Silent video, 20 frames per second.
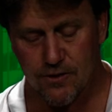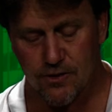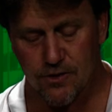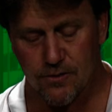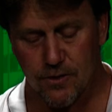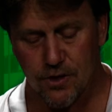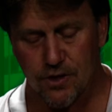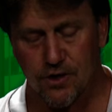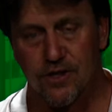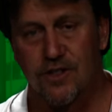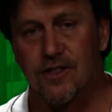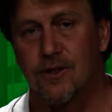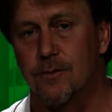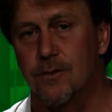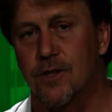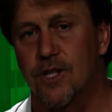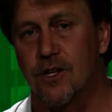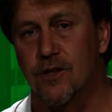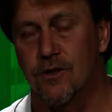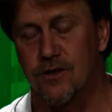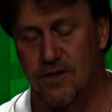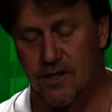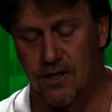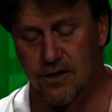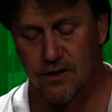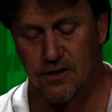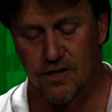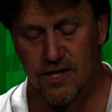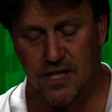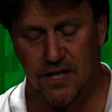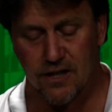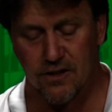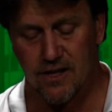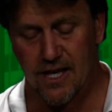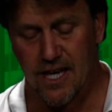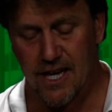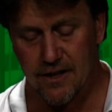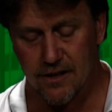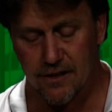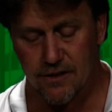distribution that we use
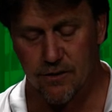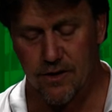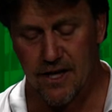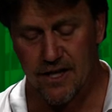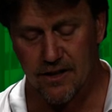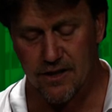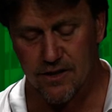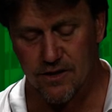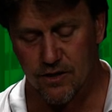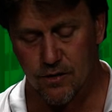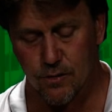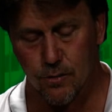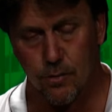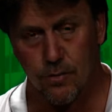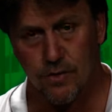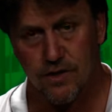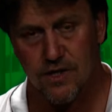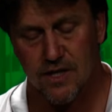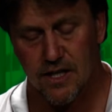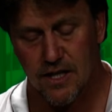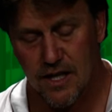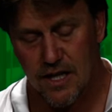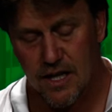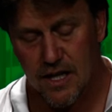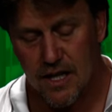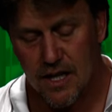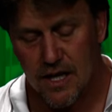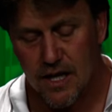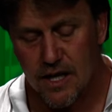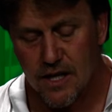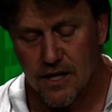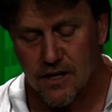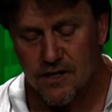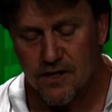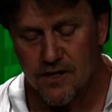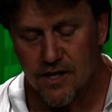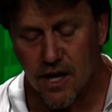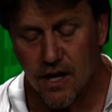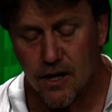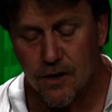continually throughout this course.
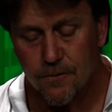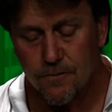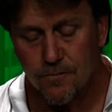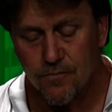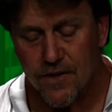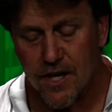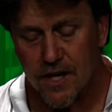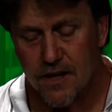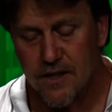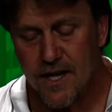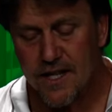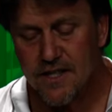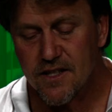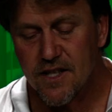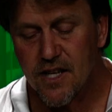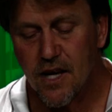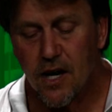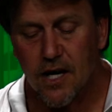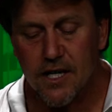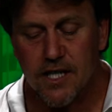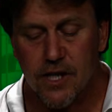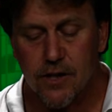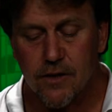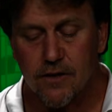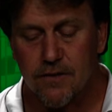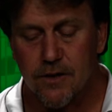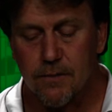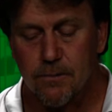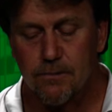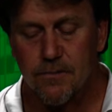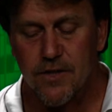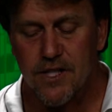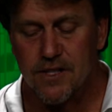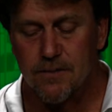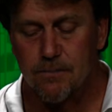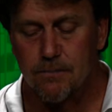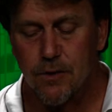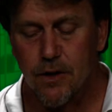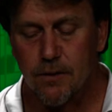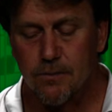So that's the idea of
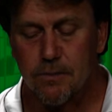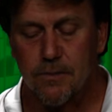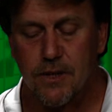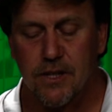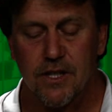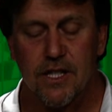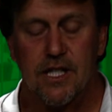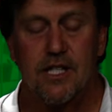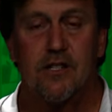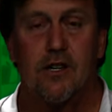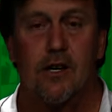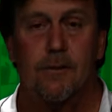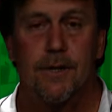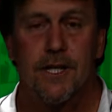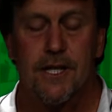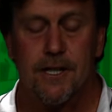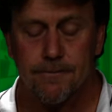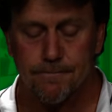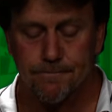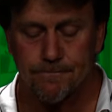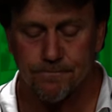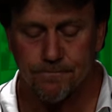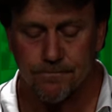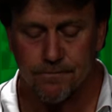this probability topic.